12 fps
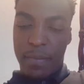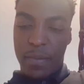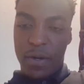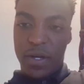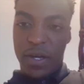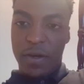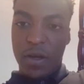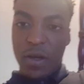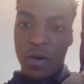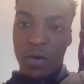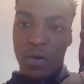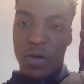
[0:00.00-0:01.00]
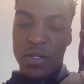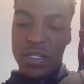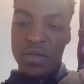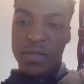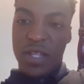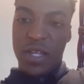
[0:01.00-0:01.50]
Okay. Well, it
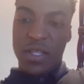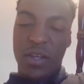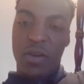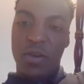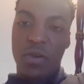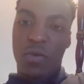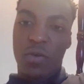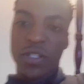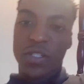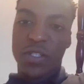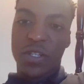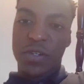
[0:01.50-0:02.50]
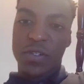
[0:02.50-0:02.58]
seems that there are no questions here.